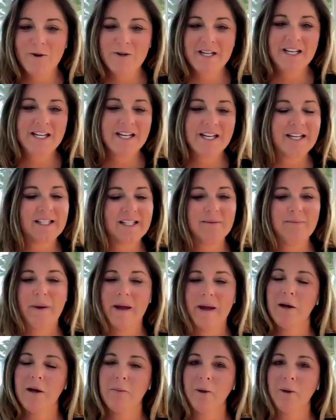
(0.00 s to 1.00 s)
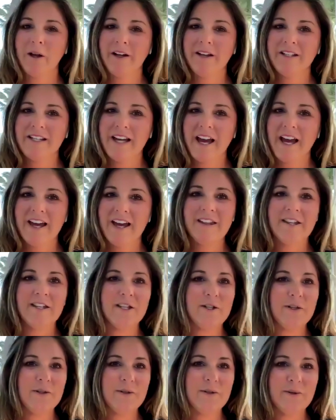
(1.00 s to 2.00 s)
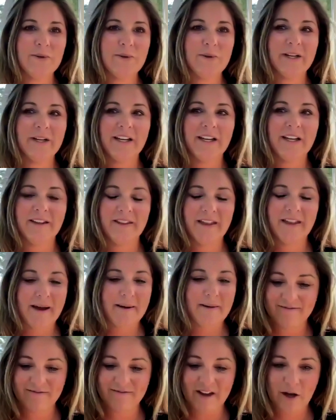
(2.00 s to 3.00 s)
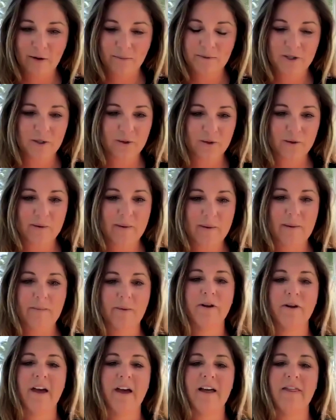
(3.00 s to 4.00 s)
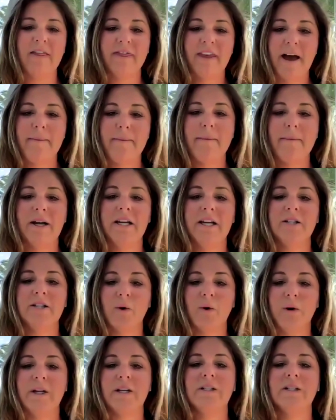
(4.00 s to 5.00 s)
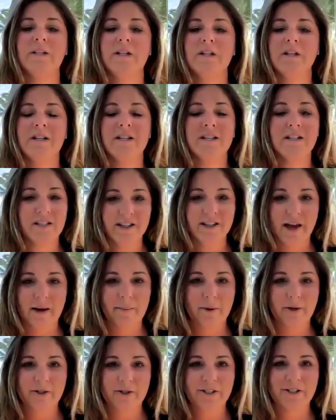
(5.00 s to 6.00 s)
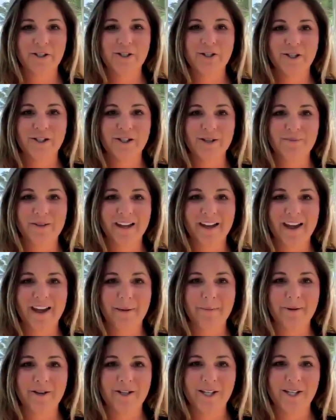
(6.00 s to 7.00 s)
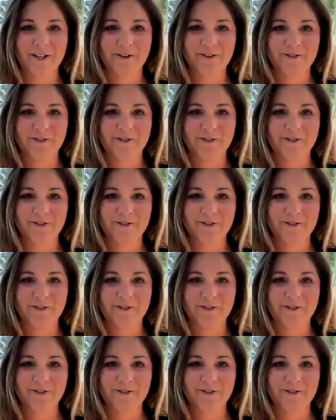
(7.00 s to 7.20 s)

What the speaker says: is payable on death. That helps you to remember that that money is going to that person should something happen to you.